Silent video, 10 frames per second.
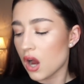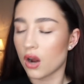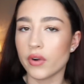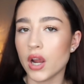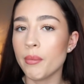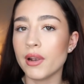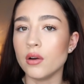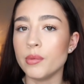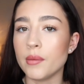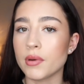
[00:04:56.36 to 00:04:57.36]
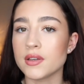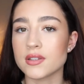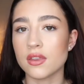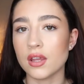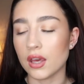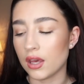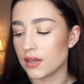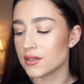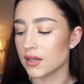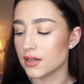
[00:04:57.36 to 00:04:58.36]
hurry up a little bit, because I think it
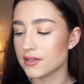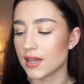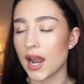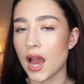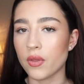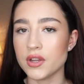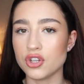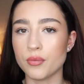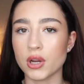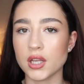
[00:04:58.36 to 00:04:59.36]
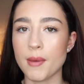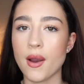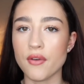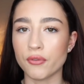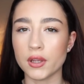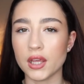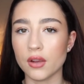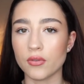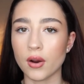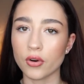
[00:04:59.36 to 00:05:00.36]
is going to sell out. They do bring them out every
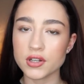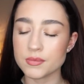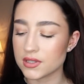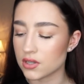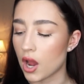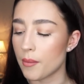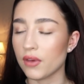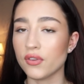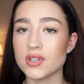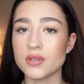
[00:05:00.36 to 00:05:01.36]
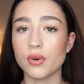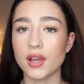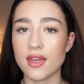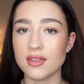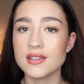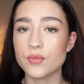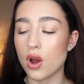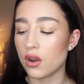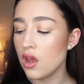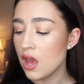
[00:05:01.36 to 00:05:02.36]
year around Christmas time, but if you did want to get this
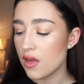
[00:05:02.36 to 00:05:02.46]
one,